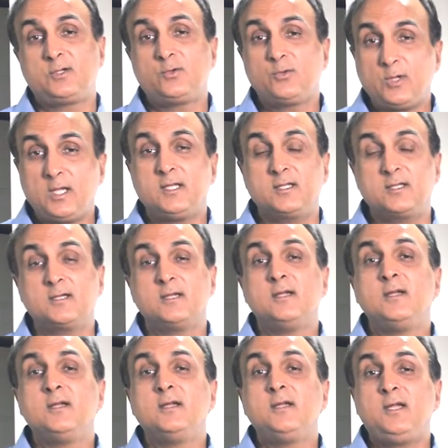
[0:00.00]
creating
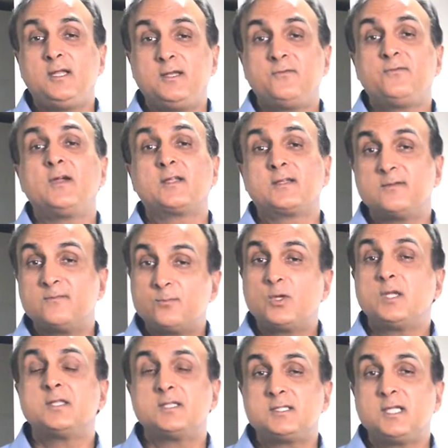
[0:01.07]
an effective
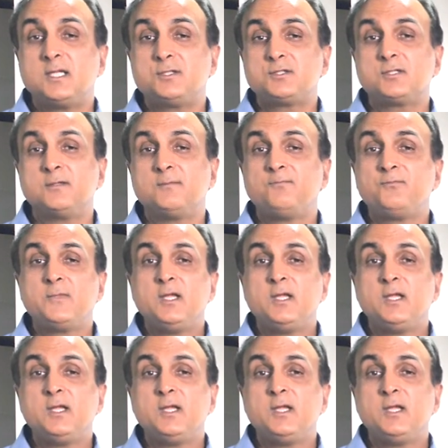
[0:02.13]
presentation.